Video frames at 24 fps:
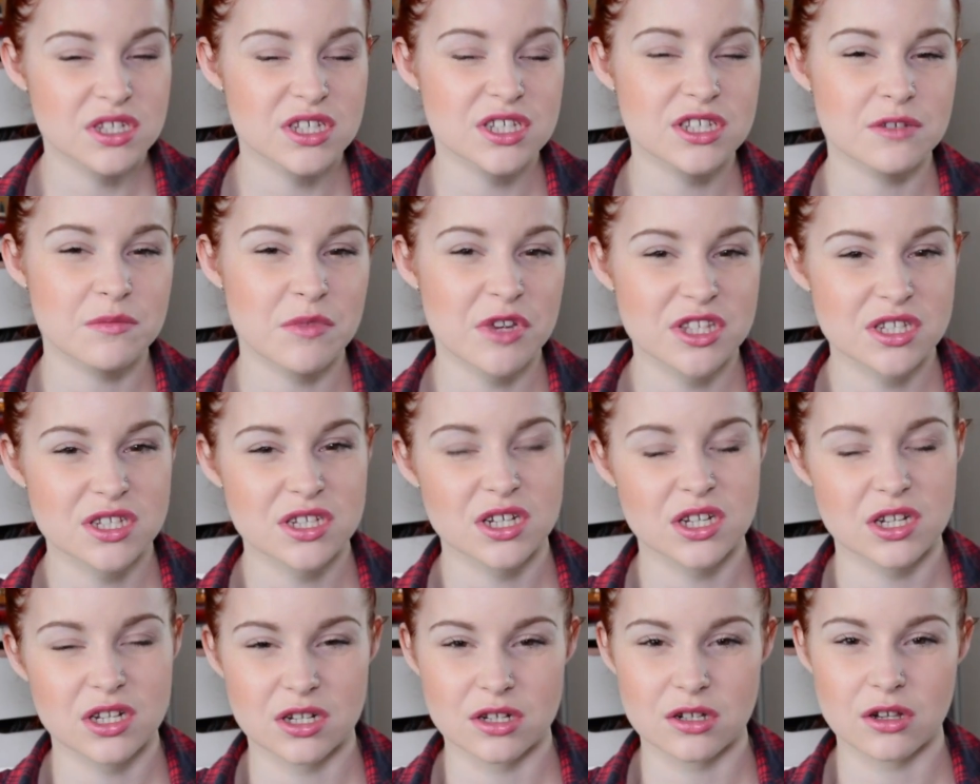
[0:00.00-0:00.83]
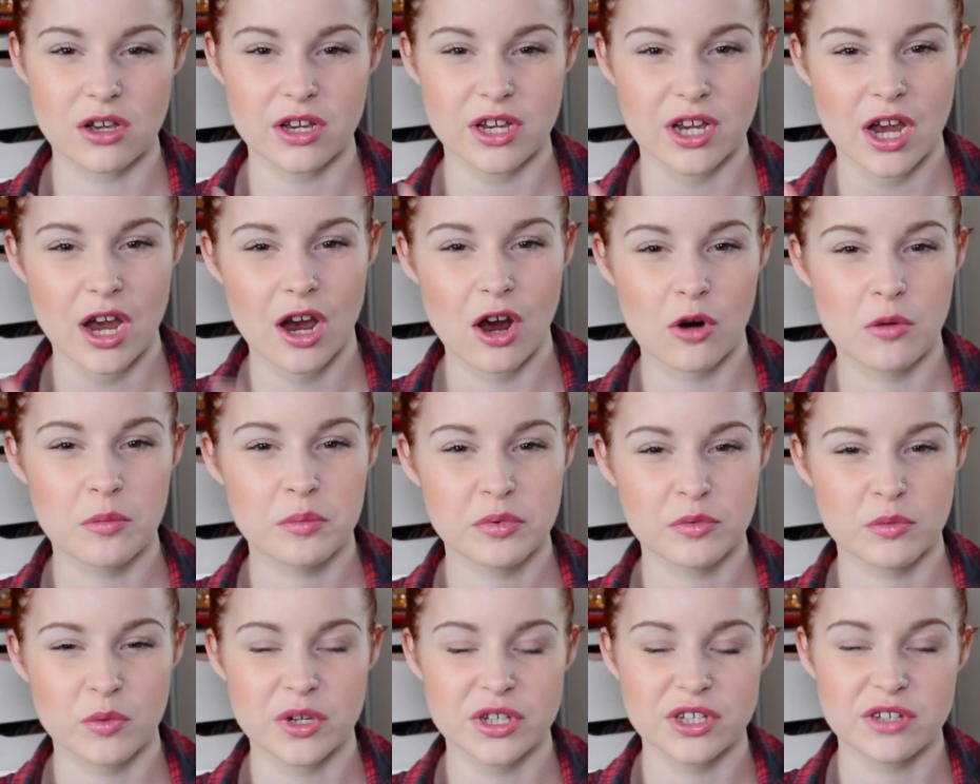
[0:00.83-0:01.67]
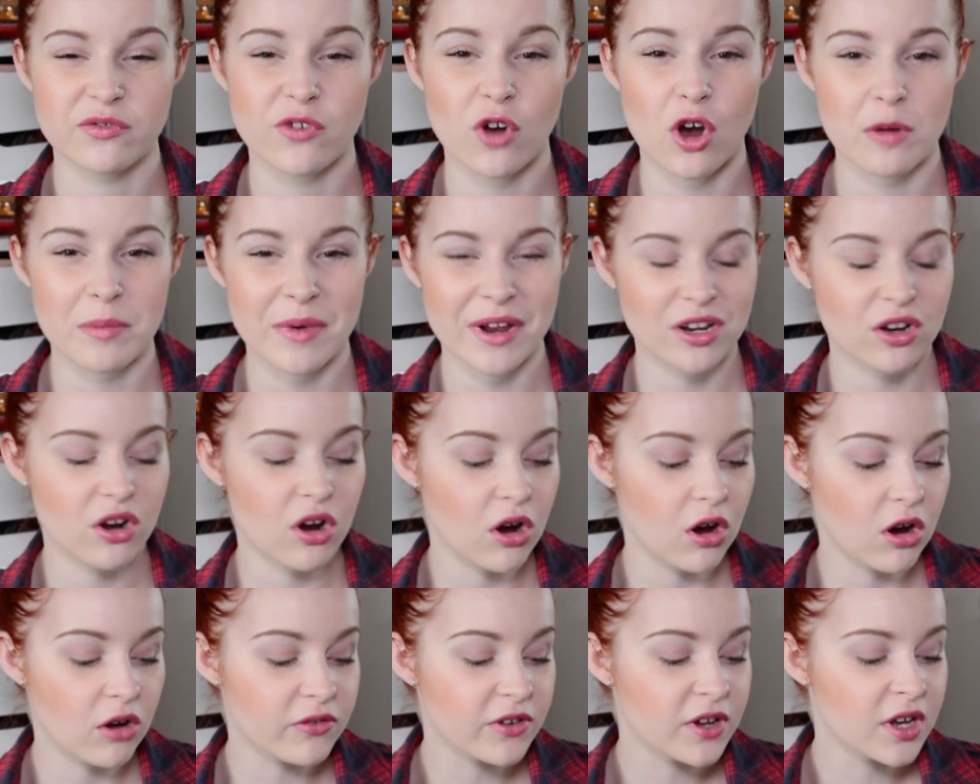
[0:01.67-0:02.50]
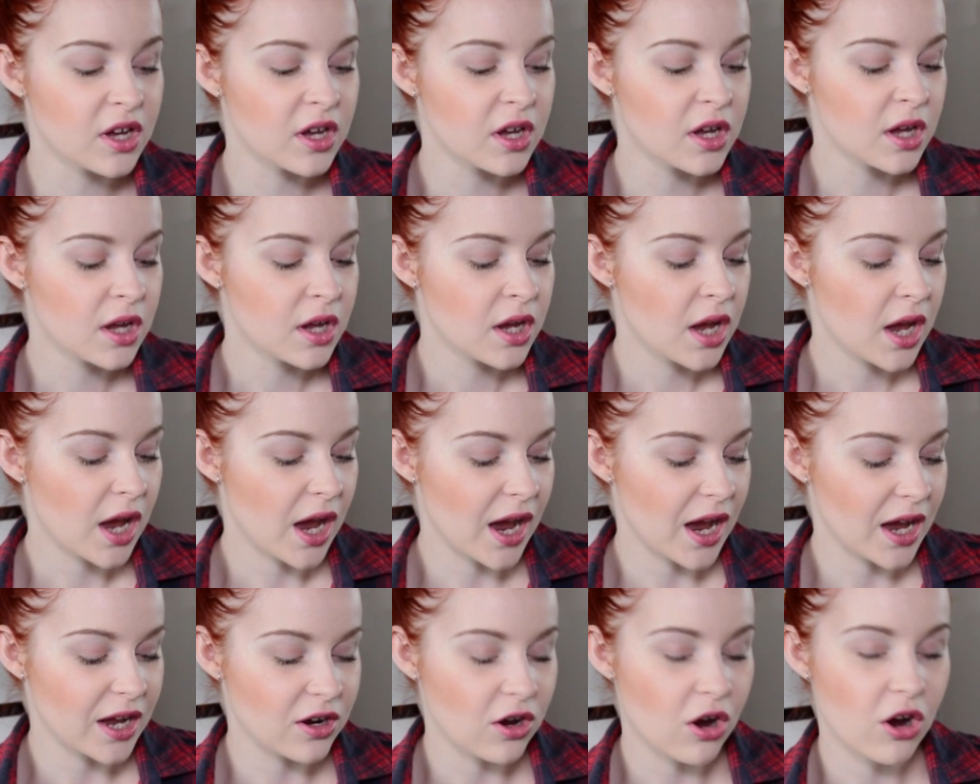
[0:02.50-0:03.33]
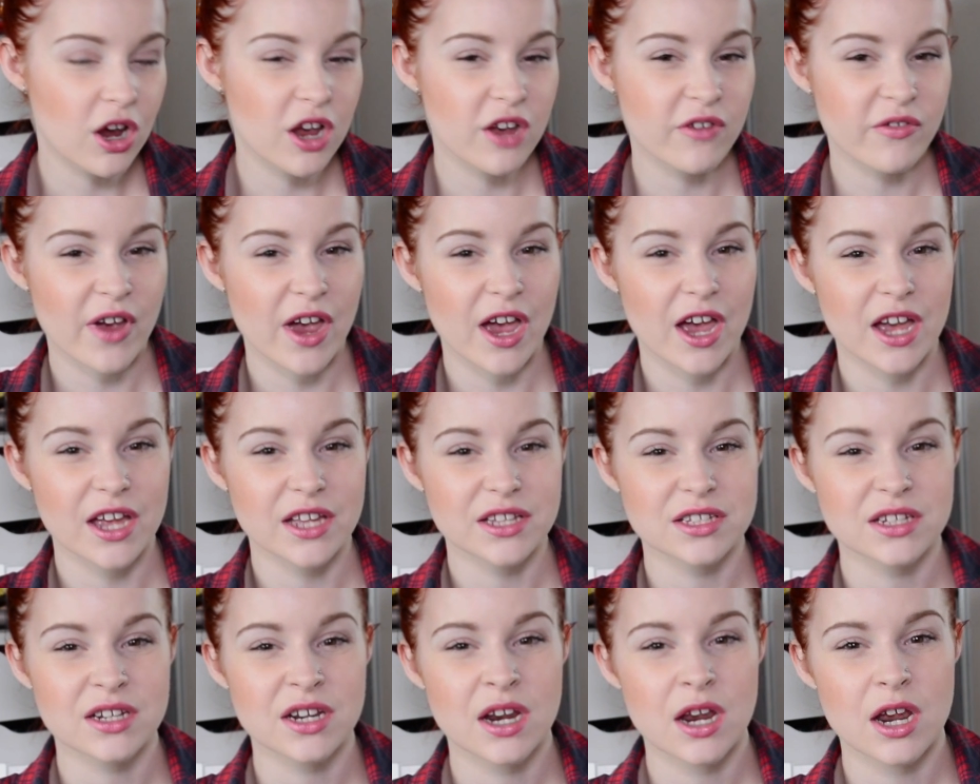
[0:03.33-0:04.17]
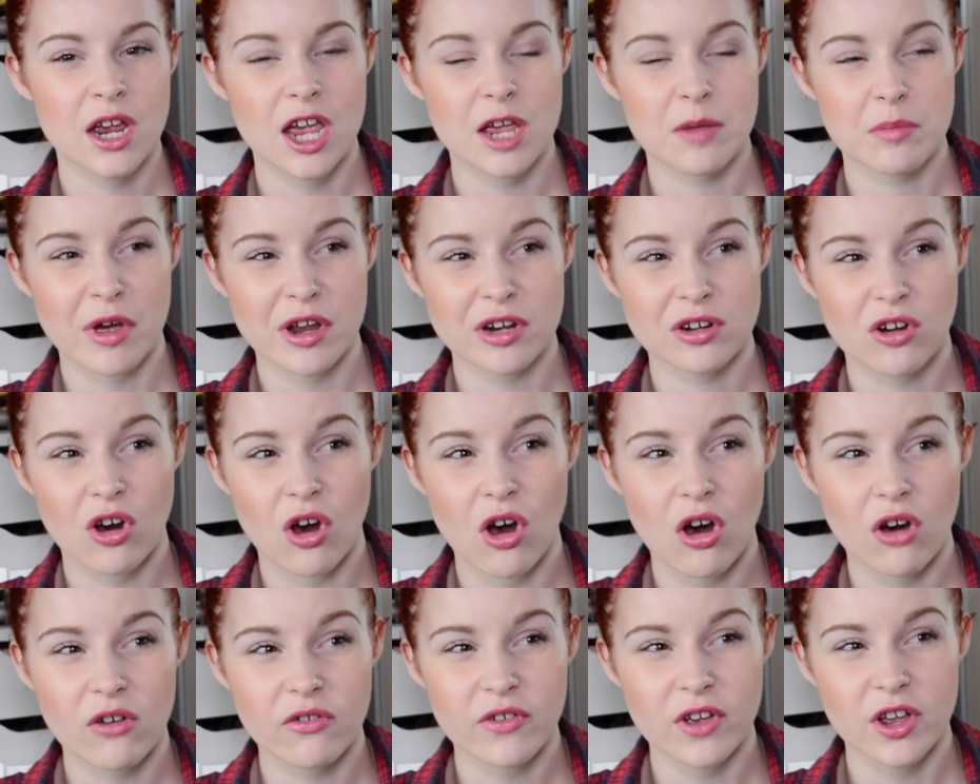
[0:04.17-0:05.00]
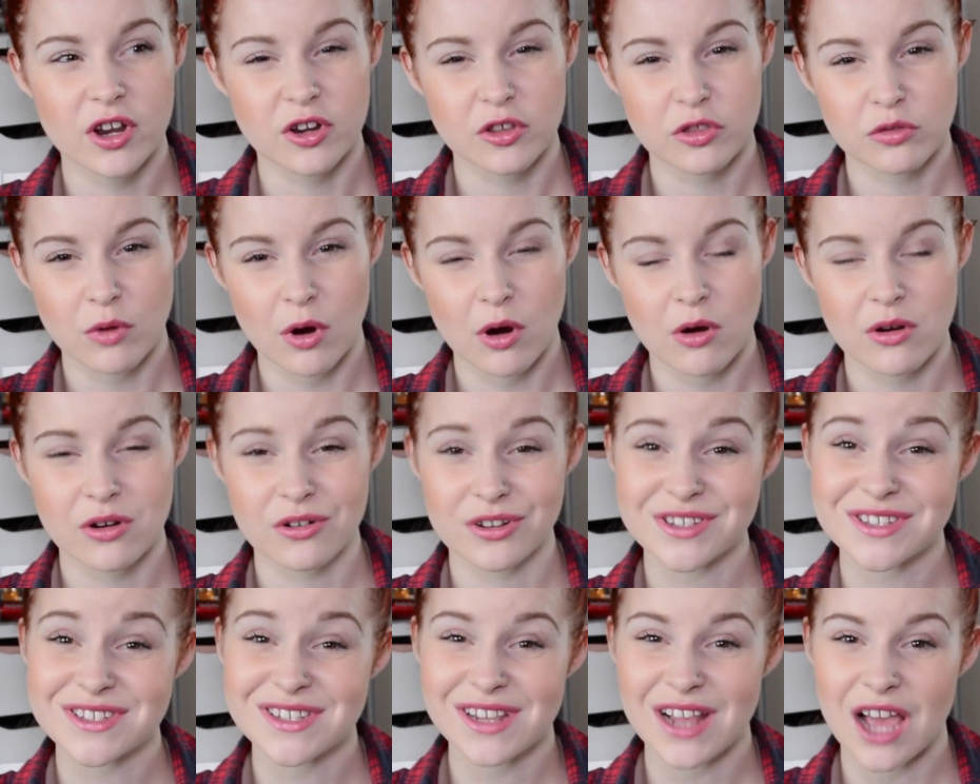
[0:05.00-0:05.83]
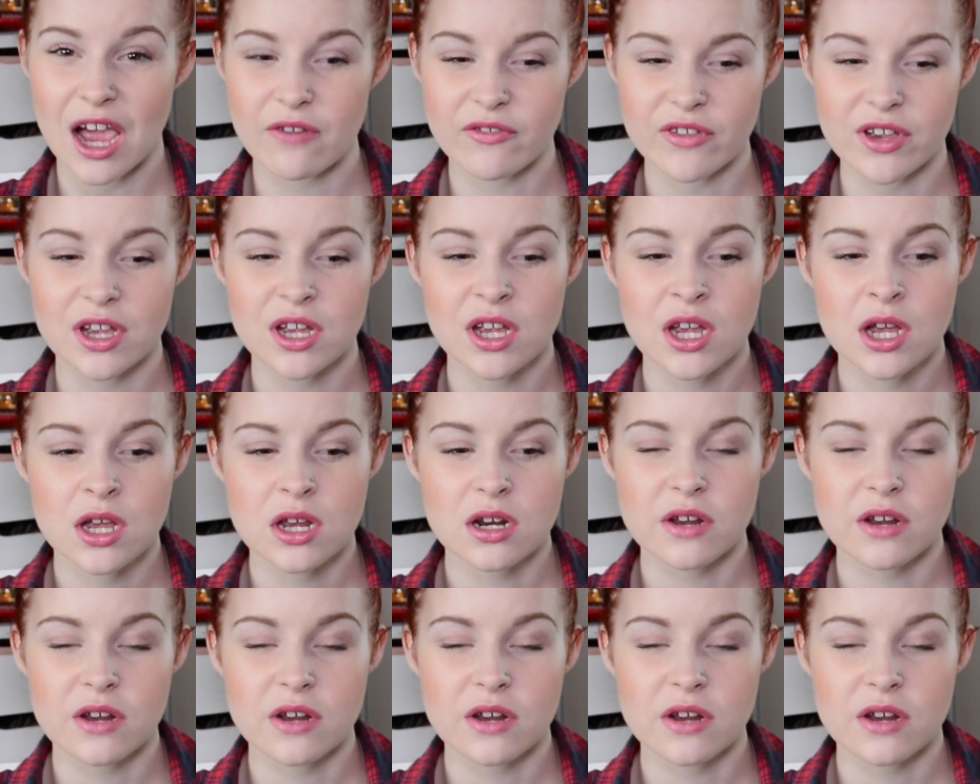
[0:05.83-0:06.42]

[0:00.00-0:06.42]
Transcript: These are meant to like help when you've got a bad cough, and I've had a bad cough and a throat, and I still have it.